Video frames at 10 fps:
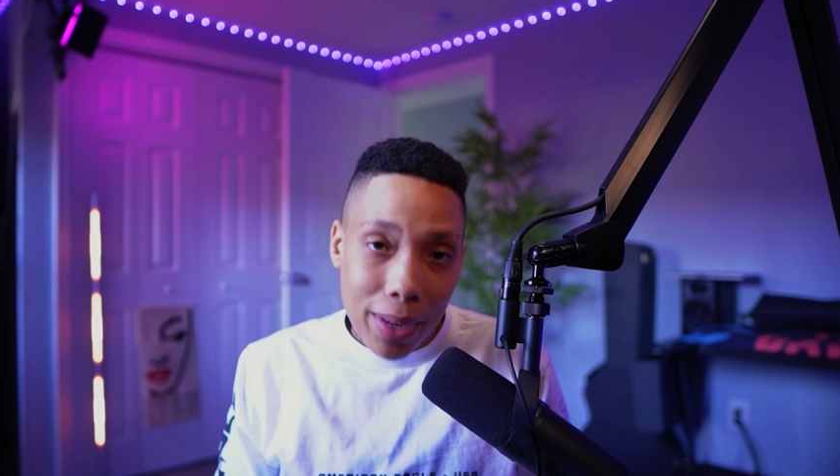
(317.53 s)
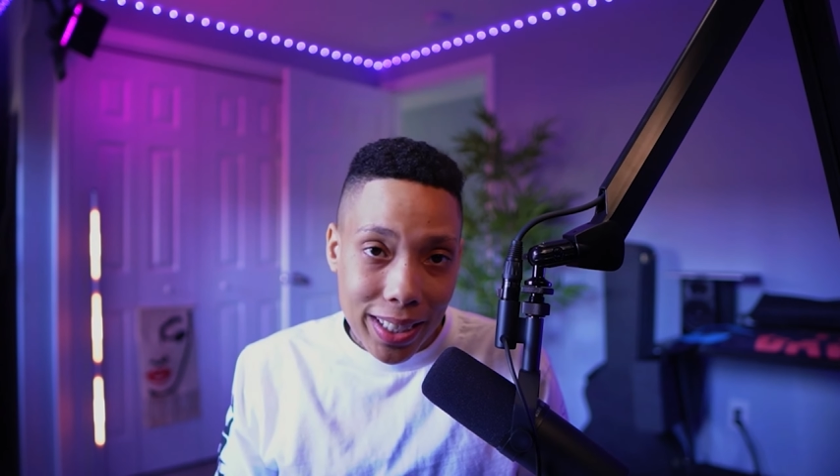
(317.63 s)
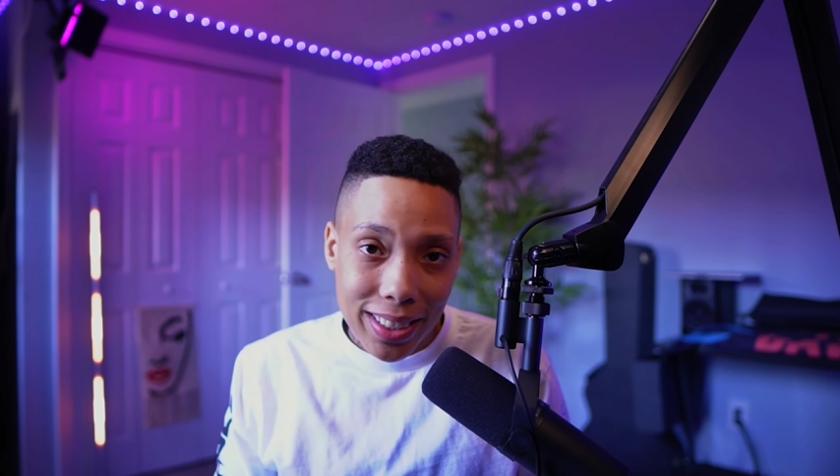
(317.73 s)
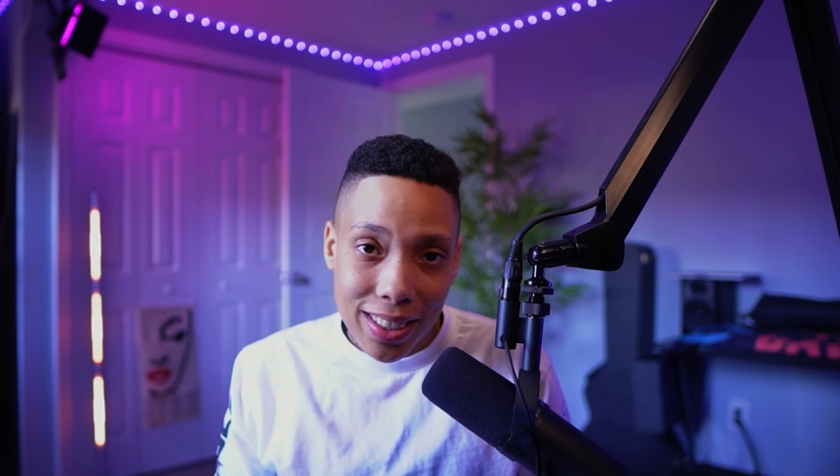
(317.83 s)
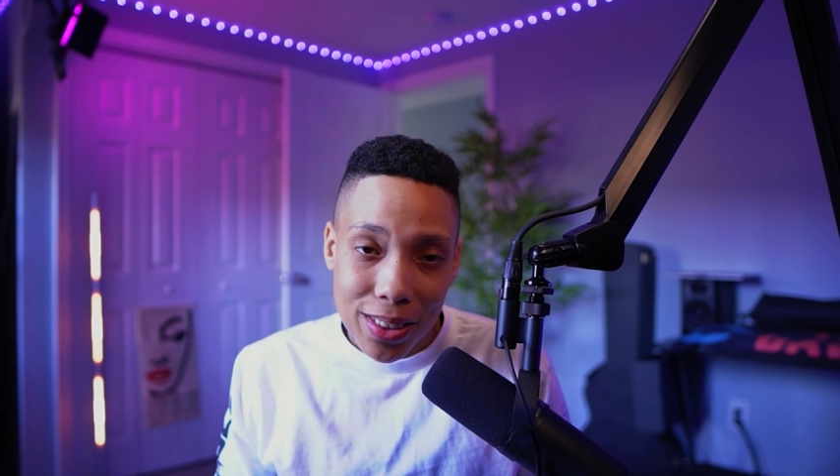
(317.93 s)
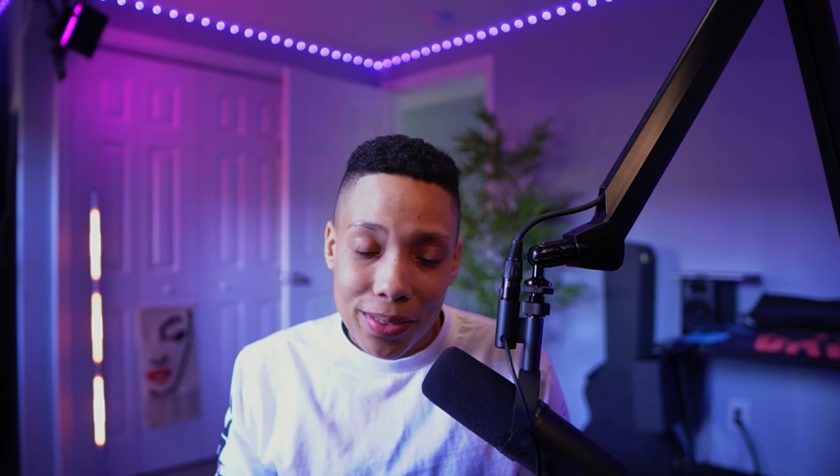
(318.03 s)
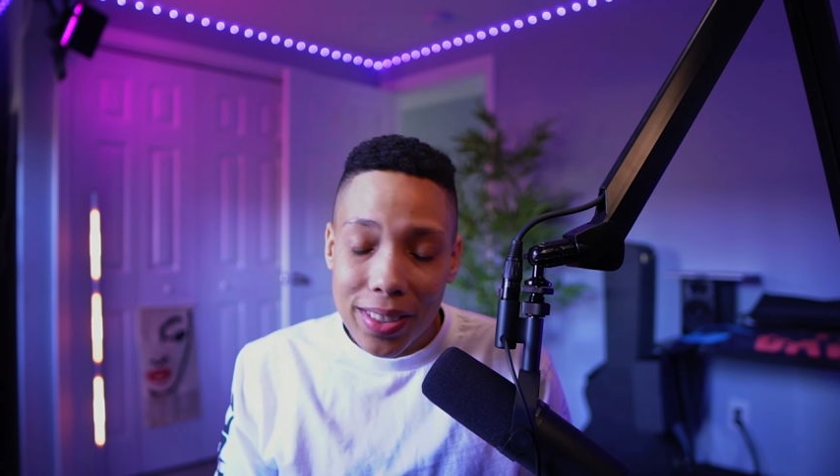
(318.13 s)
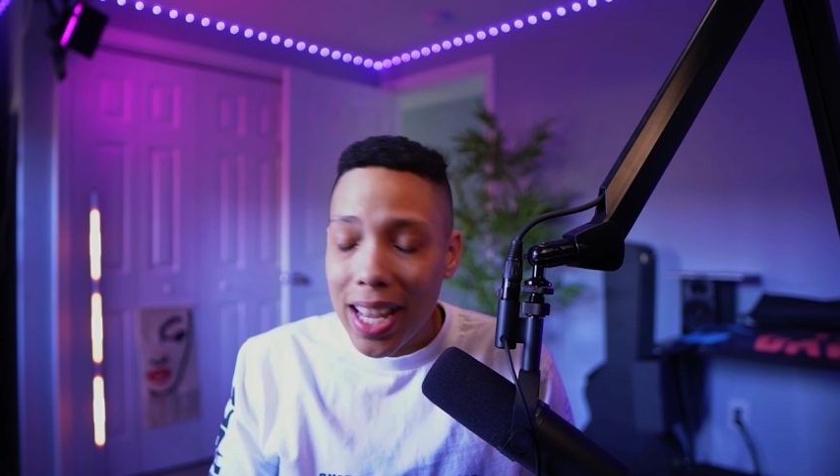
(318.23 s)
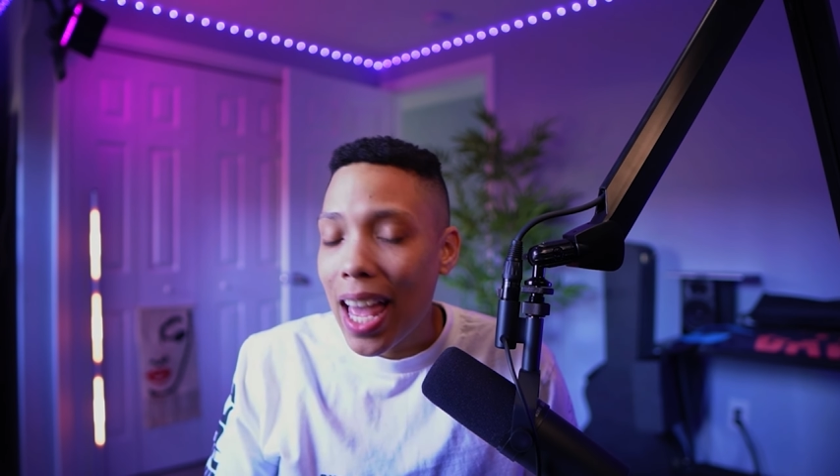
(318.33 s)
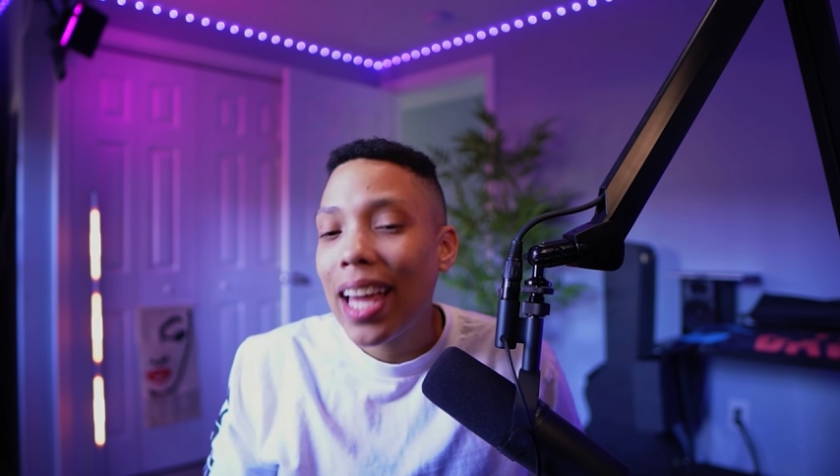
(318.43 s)
by
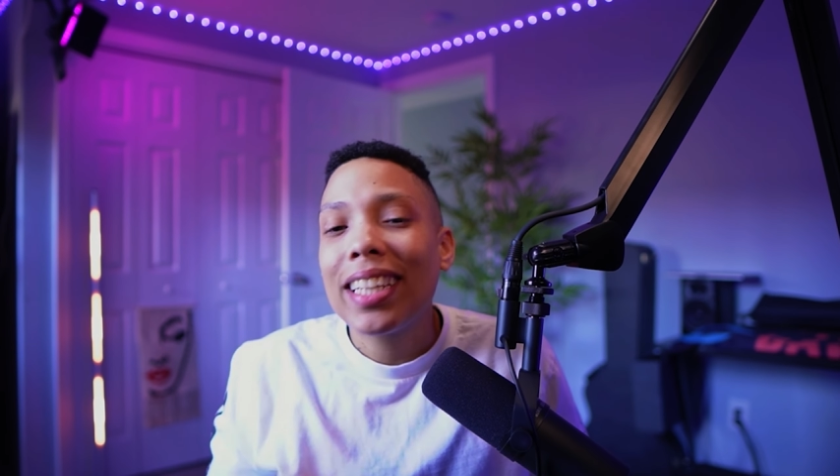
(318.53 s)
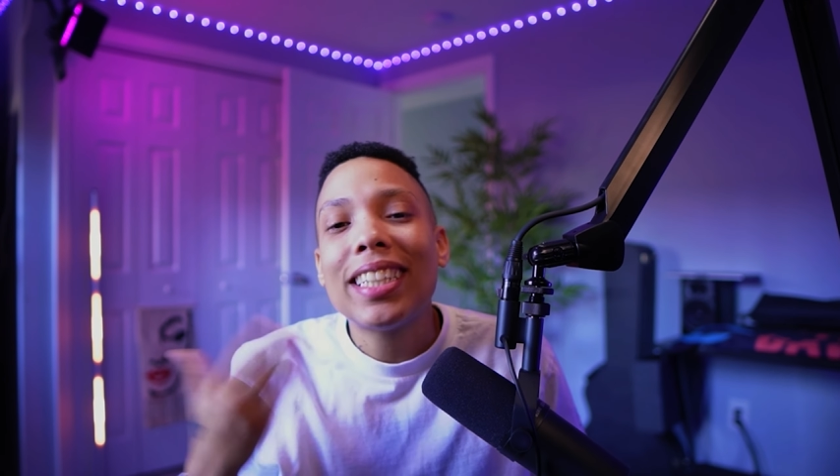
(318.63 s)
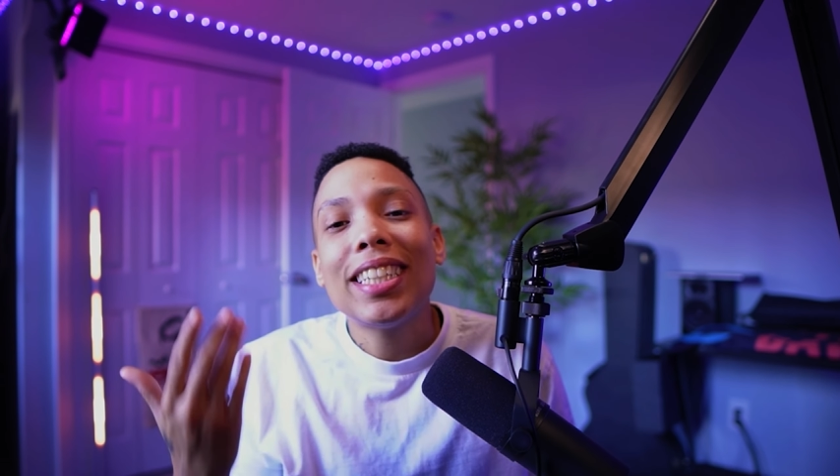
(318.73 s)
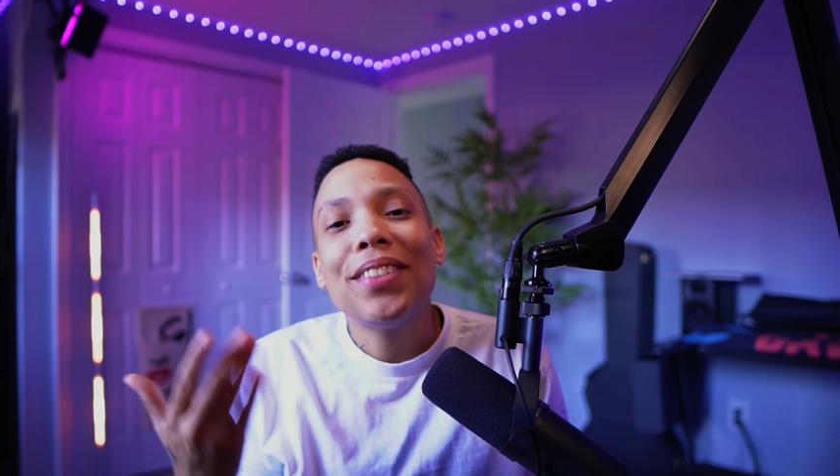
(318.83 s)
myself, and